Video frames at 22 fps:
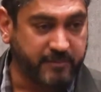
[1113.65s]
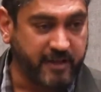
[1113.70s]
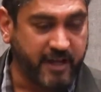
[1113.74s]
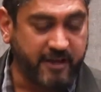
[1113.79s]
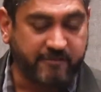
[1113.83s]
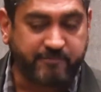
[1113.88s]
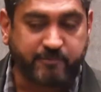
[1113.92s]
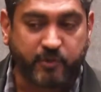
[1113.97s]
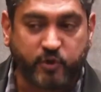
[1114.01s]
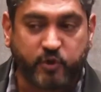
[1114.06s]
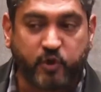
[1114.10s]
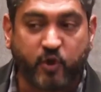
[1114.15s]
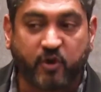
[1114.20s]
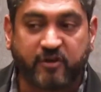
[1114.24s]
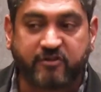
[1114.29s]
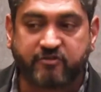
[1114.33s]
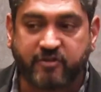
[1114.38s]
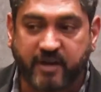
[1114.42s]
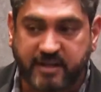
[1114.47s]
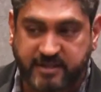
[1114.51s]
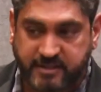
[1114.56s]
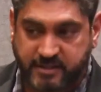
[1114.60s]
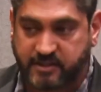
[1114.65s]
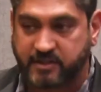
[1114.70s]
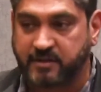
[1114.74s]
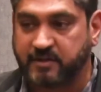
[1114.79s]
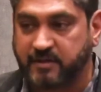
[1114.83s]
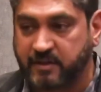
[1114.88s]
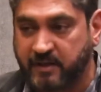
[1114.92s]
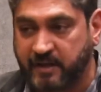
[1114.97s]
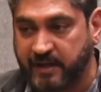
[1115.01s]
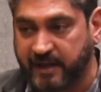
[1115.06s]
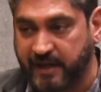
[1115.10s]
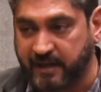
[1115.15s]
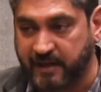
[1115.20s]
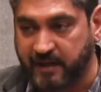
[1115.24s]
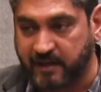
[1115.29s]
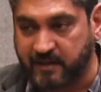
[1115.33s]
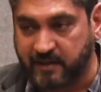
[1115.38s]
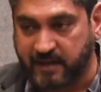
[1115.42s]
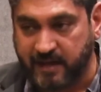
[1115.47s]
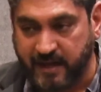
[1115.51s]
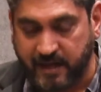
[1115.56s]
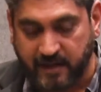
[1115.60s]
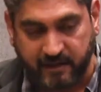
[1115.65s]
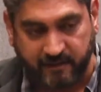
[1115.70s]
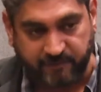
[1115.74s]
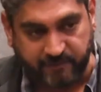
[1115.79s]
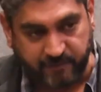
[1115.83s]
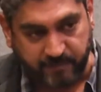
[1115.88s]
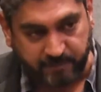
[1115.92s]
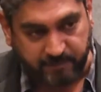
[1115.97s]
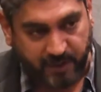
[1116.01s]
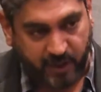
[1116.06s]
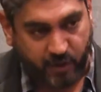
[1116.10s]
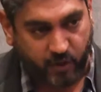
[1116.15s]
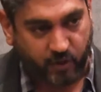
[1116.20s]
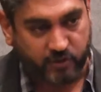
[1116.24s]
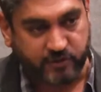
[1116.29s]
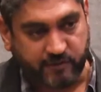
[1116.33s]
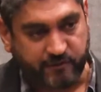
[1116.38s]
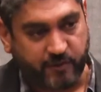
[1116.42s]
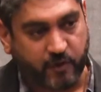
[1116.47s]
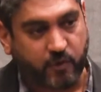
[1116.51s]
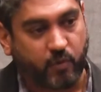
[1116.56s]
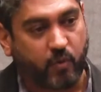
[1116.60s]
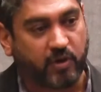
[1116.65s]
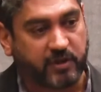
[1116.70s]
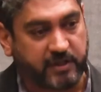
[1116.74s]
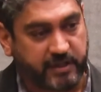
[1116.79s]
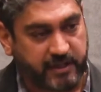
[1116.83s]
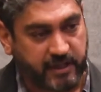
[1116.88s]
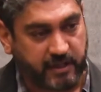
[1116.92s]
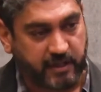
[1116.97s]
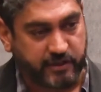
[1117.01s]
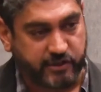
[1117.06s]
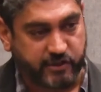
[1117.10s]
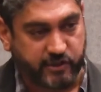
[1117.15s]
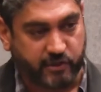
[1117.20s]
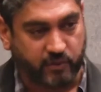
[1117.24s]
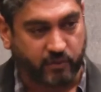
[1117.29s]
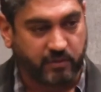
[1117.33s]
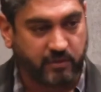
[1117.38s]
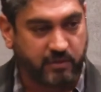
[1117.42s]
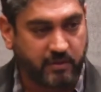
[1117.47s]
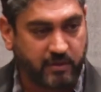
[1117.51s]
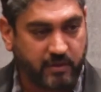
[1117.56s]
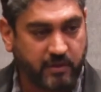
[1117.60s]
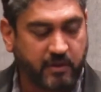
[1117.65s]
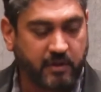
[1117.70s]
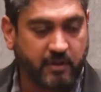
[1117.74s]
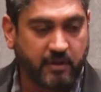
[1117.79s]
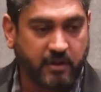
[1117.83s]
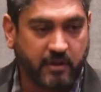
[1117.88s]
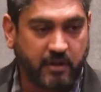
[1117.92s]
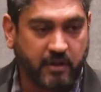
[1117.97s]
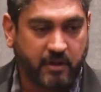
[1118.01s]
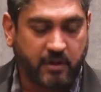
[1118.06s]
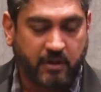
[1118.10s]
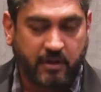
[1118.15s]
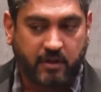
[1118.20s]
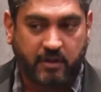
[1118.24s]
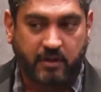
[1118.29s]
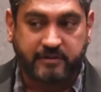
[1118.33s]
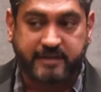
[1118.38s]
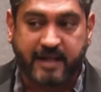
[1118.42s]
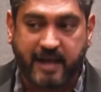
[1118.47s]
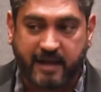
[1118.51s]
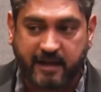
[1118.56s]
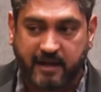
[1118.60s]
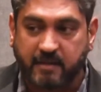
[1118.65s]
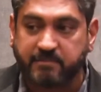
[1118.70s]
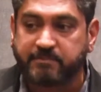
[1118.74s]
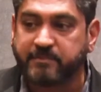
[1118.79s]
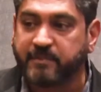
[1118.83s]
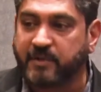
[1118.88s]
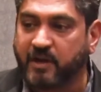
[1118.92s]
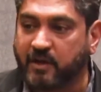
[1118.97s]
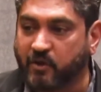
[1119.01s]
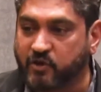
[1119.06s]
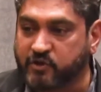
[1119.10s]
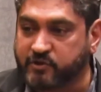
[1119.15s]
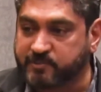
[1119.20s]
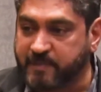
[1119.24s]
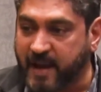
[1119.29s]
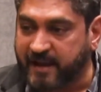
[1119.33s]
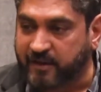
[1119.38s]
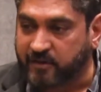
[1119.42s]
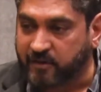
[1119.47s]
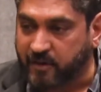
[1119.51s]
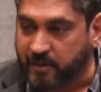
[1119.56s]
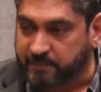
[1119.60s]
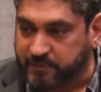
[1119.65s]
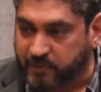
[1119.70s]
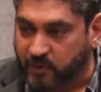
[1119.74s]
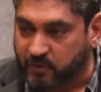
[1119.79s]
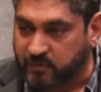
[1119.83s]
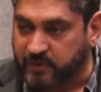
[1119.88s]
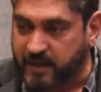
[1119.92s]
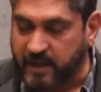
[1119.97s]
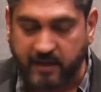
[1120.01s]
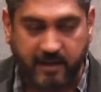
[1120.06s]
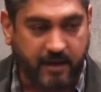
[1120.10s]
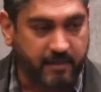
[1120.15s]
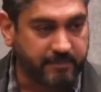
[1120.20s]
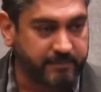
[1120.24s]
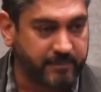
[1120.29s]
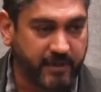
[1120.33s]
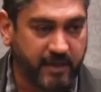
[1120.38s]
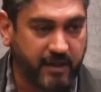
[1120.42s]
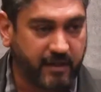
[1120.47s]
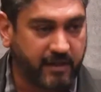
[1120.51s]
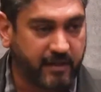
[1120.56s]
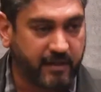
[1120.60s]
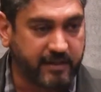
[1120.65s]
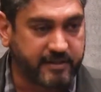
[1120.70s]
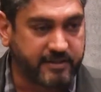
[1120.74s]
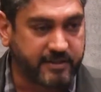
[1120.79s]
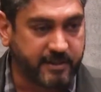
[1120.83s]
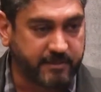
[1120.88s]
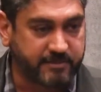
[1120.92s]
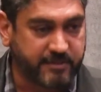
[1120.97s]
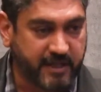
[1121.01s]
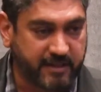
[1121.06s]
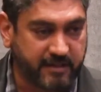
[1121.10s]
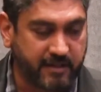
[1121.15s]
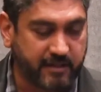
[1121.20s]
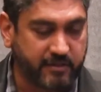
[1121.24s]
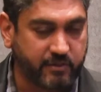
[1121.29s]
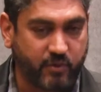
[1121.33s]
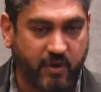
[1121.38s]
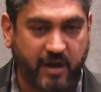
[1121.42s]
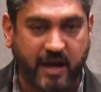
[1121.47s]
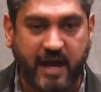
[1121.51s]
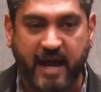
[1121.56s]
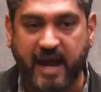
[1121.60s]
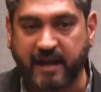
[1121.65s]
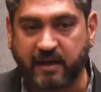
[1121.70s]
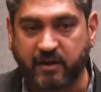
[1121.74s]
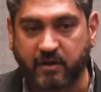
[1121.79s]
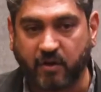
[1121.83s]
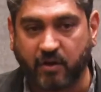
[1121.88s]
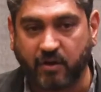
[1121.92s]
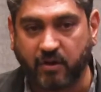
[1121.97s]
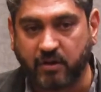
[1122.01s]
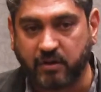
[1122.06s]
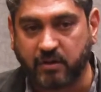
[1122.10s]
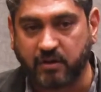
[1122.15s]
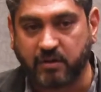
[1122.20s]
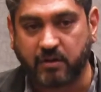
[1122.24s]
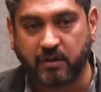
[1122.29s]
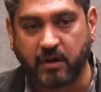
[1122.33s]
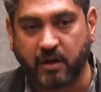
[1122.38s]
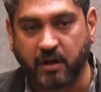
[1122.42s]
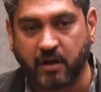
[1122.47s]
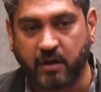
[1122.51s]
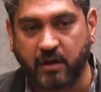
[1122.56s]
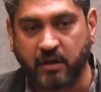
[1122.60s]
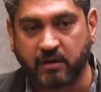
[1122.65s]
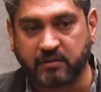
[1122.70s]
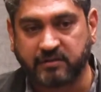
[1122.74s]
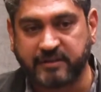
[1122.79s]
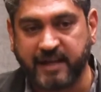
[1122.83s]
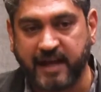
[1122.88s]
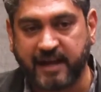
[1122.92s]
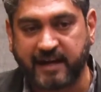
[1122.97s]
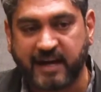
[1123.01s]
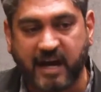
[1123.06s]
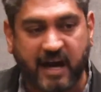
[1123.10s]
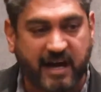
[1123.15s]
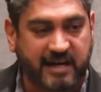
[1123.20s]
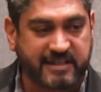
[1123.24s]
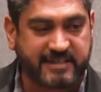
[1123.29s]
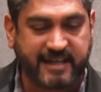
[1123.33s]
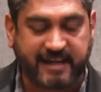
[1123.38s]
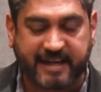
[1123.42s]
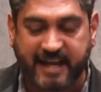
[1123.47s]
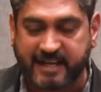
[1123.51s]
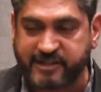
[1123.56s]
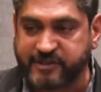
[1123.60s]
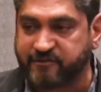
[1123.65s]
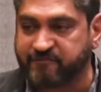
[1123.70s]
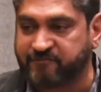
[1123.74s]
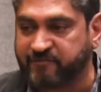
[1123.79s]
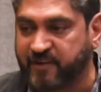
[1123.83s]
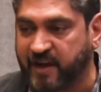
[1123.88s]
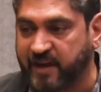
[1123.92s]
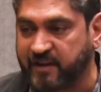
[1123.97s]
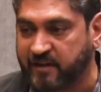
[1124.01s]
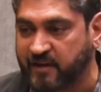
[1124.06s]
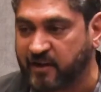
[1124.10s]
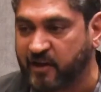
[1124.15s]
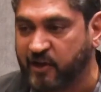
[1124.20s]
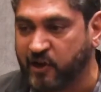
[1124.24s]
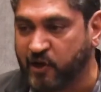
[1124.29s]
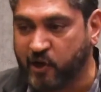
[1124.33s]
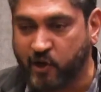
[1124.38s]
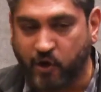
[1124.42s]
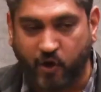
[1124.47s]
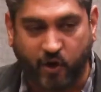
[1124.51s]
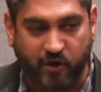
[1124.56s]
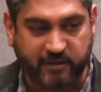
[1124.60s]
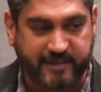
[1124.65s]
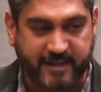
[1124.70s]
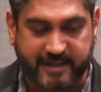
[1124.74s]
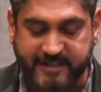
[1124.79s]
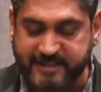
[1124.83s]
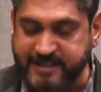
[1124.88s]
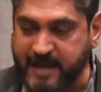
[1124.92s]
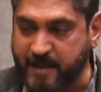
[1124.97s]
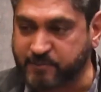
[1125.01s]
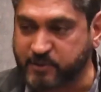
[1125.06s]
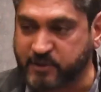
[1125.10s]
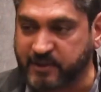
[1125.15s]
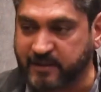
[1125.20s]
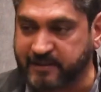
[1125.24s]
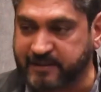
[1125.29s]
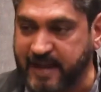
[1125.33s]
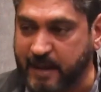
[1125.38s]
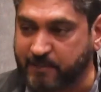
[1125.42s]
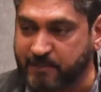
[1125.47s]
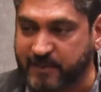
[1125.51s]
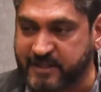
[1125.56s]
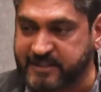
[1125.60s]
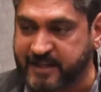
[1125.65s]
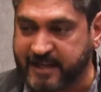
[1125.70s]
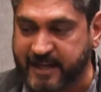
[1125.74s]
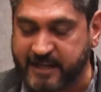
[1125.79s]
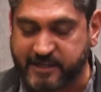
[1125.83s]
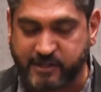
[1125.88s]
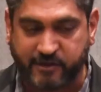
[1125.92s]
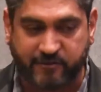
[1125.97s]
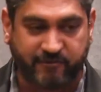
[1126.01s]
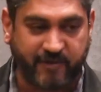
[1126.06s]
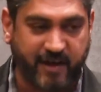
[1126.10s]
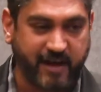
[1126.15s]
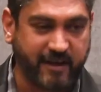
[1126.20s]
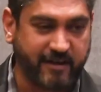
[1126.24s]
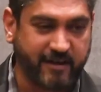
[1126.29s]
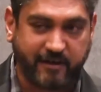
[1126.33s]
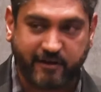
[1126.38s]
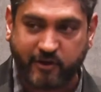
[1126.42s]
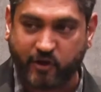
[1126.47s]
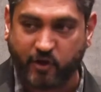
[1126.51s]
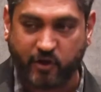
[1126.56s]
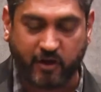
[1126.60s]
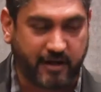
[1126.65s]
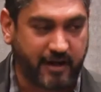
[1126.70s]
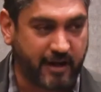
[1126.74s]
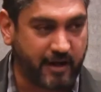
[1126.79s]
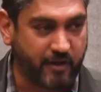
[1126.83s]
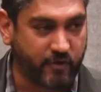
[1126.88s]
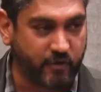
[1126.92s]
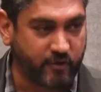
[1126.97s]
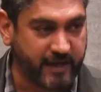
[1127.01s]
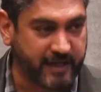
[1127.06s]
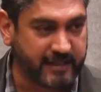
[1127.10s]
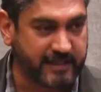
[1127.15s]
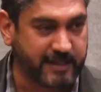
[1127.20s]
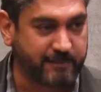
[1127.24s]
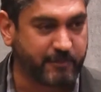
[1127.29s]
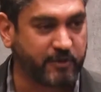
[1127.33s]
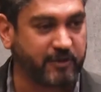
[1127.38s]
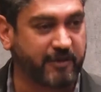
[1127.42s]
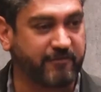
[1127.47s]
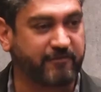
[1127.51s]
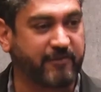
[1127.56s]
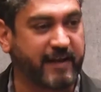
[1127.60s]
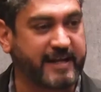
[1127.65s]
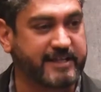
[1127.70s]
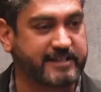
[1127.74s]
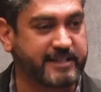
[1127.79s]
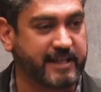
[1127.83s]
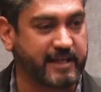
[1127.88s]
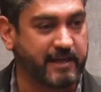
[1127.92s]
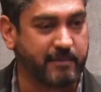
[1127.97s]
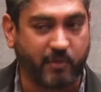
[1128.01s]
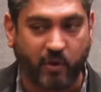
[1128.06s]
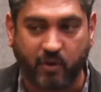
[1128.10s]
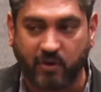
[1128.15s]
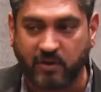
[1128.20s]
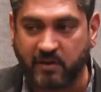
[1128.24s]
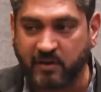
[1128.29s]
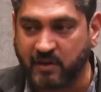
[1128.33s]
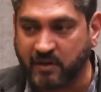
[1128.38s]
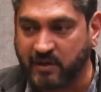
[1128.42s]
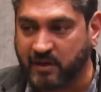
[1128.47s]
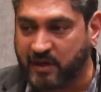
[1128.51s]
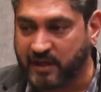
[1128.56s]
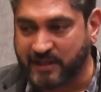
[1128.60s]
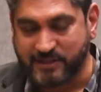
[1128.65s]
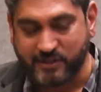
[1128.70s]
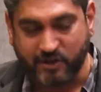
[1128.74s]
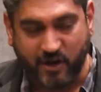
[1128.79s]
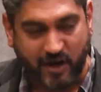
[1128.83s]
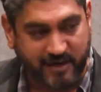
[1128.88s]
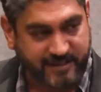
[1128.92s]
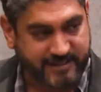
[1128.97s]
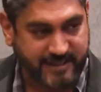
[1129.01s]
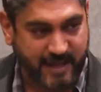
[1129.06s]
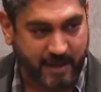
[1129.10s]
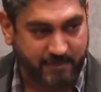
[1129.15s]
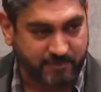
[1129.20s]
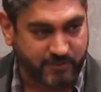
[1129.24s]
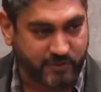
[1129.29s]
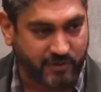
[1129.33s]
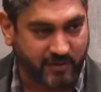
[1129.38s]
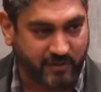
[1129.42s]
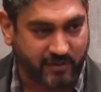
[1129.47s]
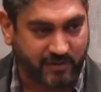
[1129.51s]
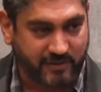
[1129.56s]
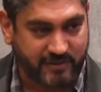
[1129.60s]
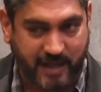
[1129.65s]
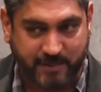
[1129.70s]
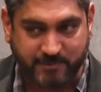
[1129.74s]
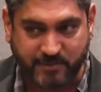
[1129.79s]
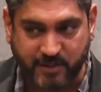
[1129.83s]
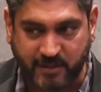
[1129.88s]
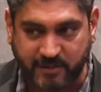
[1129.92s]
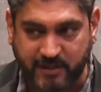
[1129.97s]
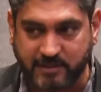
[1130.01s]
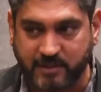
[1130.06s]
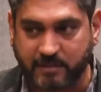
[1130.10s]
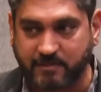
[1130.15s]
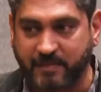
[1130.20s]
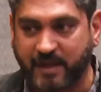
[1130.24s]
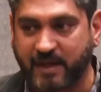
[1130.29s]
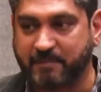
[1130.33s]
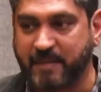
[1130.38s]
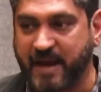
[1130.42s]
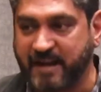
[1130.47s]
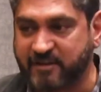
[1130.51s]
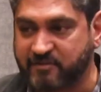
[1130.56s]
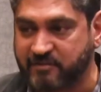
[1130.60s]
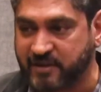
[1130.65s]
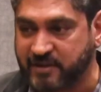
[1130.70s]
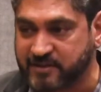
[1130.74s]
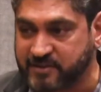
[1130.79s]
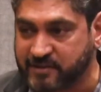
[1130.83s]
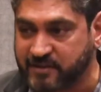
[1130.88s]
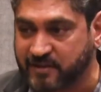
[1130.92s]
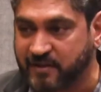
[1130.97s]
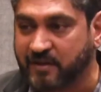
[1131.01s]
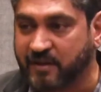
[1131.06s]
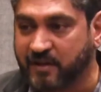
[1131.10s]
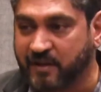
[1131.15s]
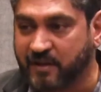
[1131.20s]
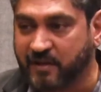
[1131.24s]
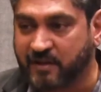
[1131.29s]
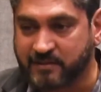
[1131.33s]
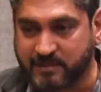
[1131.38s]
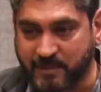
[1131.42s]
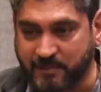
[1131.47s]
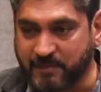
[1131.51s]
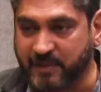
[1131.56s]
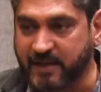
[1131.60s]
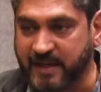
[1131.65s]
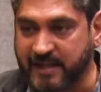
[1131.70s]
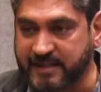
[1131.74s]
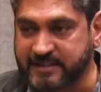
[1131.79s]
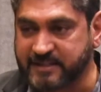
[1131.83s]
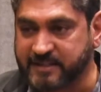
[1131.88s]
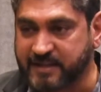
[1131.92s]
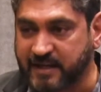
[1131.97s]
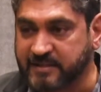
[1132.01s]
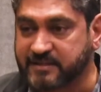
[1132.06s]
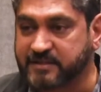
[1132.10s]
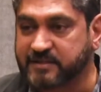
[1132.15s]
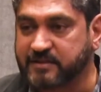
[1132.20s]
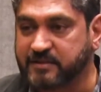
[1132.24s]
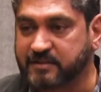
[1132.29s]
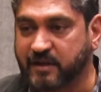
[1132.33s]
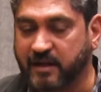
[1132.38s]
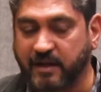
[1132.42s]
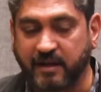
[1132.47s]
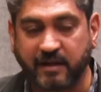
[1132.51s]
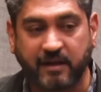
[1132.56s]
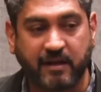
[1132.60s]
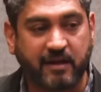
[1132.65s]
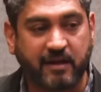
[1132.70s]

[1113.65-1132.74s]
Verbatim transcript: They've put your trust in it. And if because of a quality issue, their company goes bankrupt or their company is subjected to a hack or uh, their cars are catching fire or their Samsung tablets are catching fire and you're not allowed to take them on the flights anymore. It's not Samsung. Samsung doesn't make batteries. Somebody else does, right?